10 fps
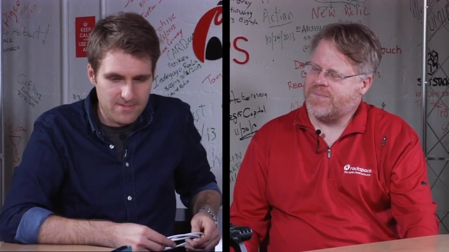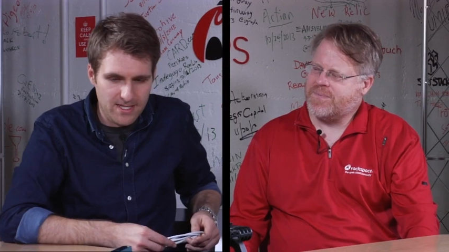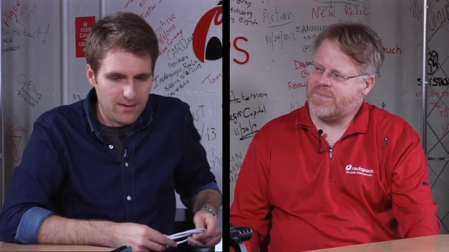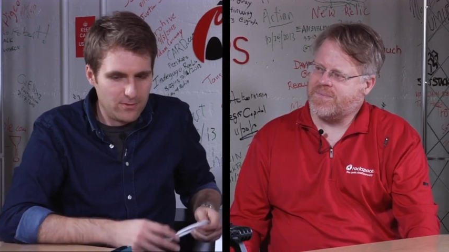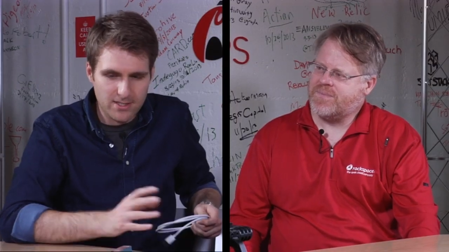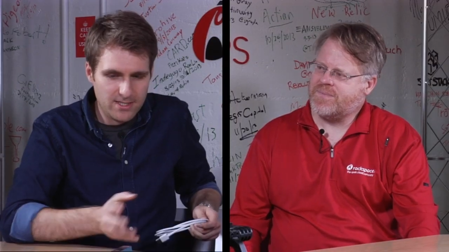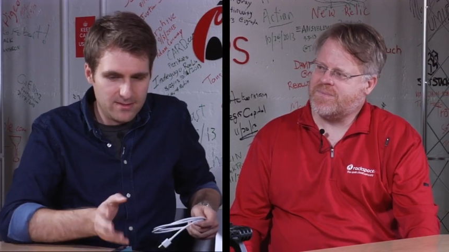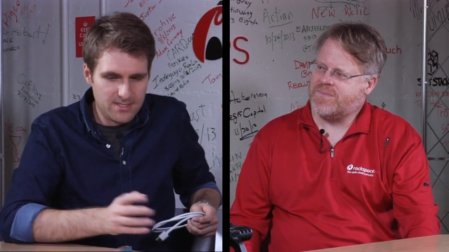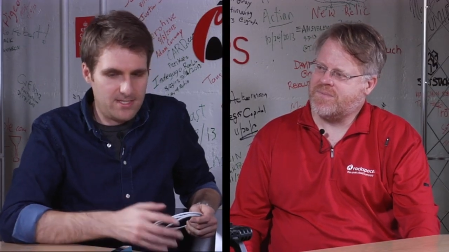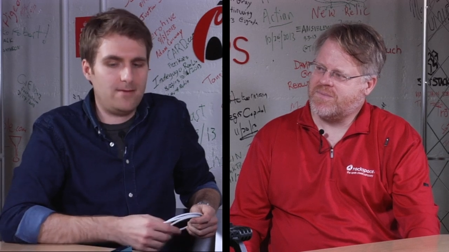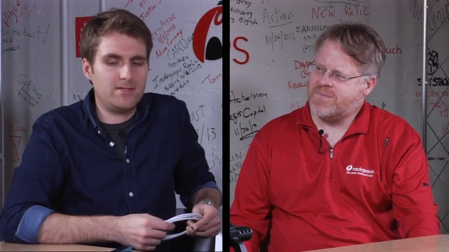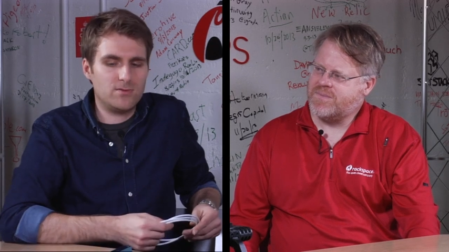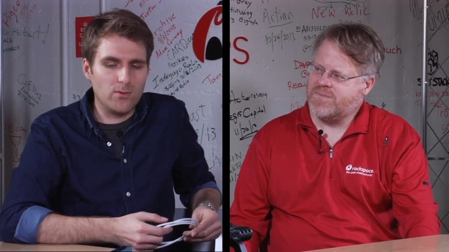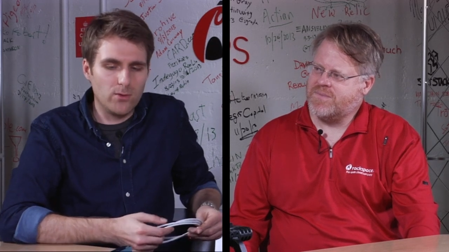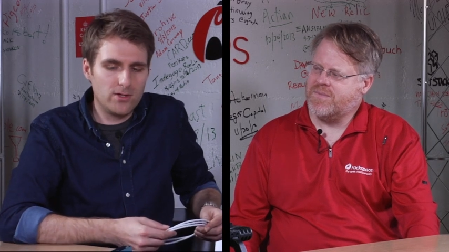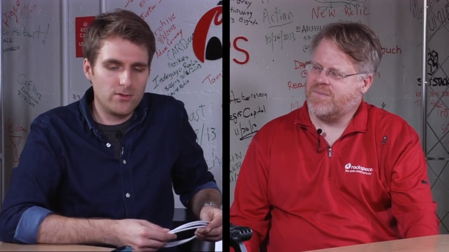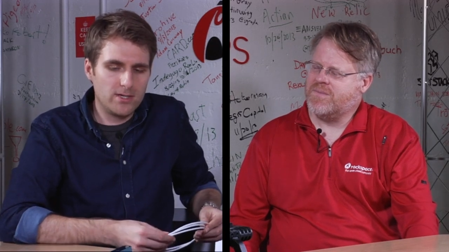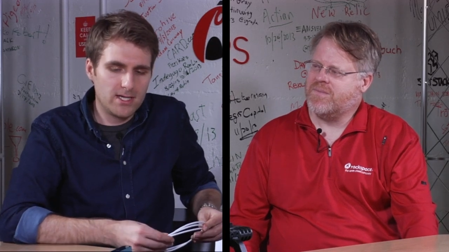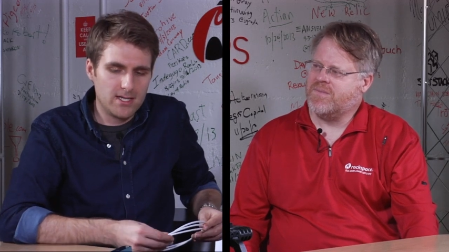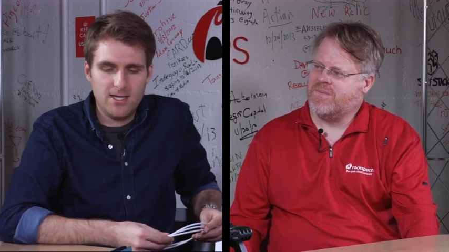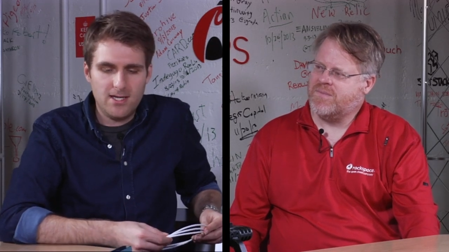Speaker 1: not really the same as what we're doing.